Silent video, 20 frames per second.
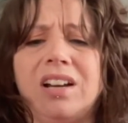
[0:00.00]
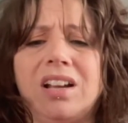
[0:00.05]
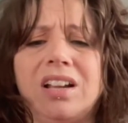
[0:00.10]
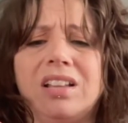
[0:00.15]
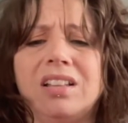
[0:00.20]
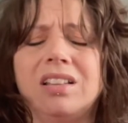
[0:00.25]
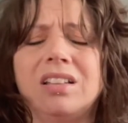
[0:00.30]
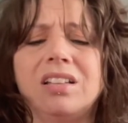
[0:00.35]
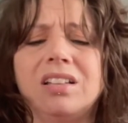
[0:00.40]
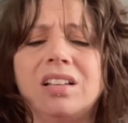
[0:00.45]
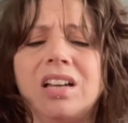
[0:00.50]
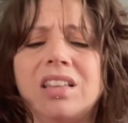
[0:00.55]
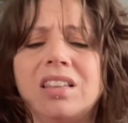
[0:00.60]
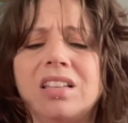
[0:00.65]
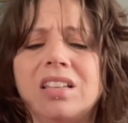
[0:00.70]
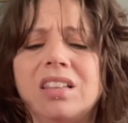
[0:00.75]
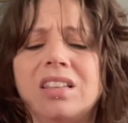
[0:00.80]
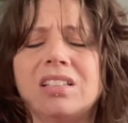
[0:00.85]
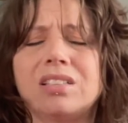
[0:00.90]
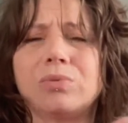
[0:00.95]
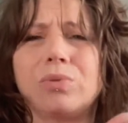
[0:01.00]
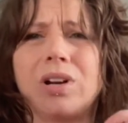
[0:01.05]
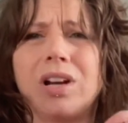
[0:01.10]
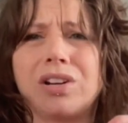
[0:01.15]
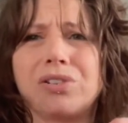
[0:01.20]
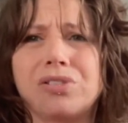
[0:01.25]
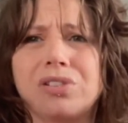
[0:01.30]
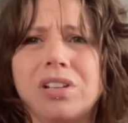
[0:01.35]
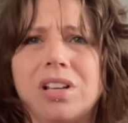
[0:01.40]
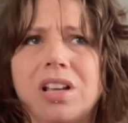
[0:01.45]
I think this one
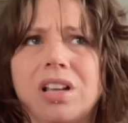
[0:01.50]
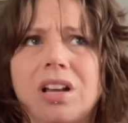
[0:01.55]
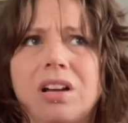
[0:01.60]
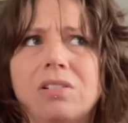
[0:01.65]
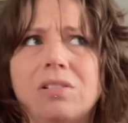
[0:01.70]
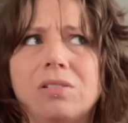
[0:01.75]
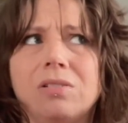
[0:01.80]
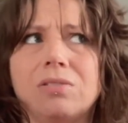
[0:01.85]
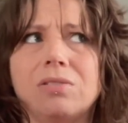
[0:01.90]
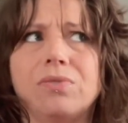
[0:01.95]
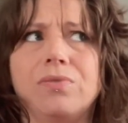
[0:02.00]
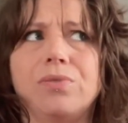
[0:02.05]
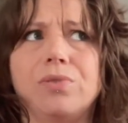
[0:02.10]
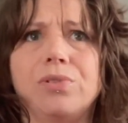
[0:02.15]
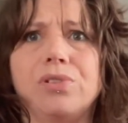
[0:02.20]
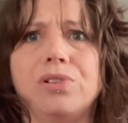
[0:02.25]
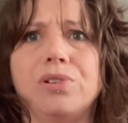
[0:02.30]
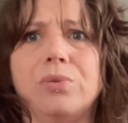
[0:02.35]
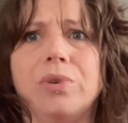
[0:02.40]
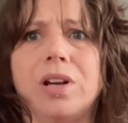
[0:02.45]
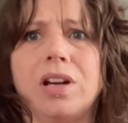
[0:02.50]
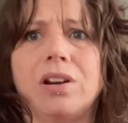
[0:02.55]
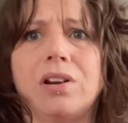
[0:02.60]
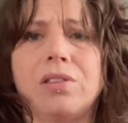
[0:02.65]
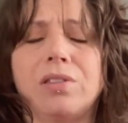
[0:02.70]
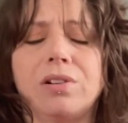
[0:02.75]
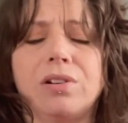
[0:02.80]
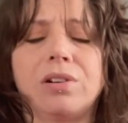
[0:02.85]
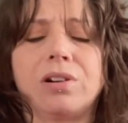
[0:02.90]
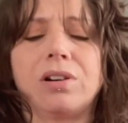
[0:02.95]
actually calls for doing
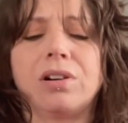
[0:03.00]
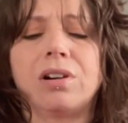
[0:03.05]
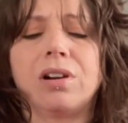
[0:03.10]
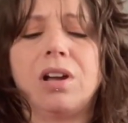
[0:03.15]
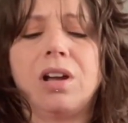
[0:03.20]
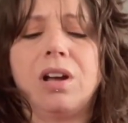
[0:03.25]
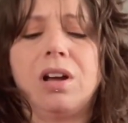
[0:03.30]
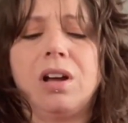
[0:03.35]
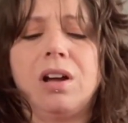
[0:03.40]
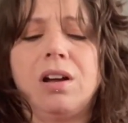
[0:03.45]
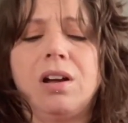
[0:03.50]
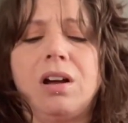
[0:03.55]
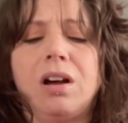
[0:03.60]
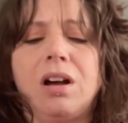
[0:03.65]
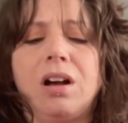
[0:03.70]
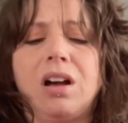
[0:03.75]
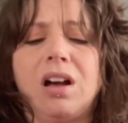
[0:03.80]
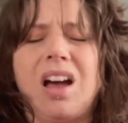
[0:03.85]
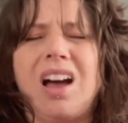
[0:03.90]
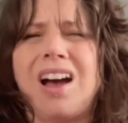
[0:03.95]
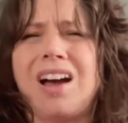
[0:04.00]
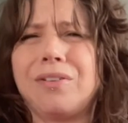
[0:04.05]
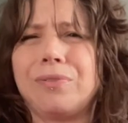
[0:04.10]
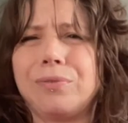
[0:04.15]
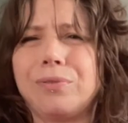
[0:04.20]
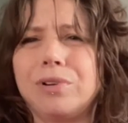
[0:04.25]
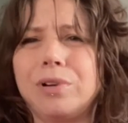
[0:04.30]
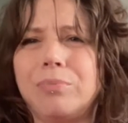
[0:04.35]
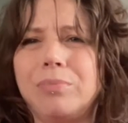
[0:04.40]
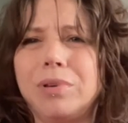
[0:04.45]
another half
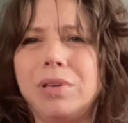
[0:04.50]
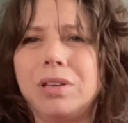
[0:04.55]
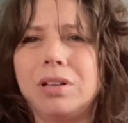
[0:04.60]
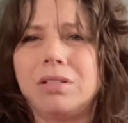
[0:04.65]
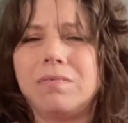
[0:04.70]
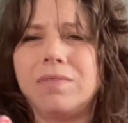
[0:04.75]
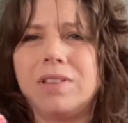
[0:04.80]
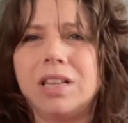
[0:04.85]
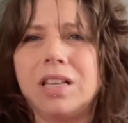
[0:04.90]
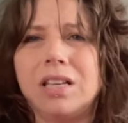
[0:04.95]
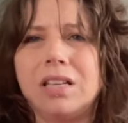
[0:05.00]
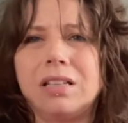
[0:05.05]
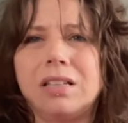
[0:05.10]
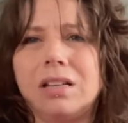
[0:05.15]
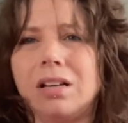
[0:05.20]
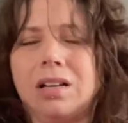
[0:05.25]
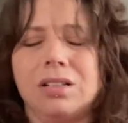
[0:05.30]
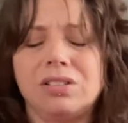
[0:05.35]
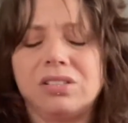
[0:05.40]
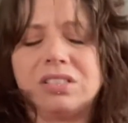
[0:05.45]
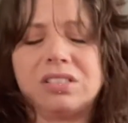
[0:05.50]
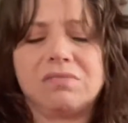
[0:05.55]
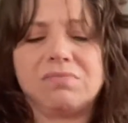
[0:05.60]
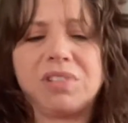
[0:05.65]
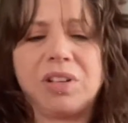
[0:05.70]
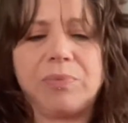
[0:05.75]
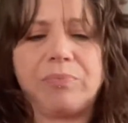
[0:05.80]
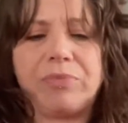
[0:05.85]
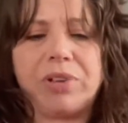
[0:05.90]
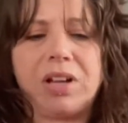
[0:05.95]
repeat of the lace, and I just
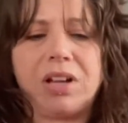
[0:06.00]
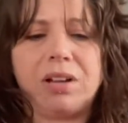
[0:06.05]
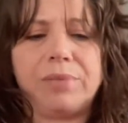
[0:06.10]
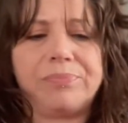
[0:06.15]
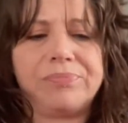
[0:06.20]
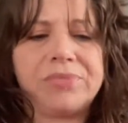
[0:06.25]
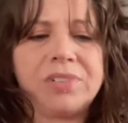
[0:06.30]
skipped that,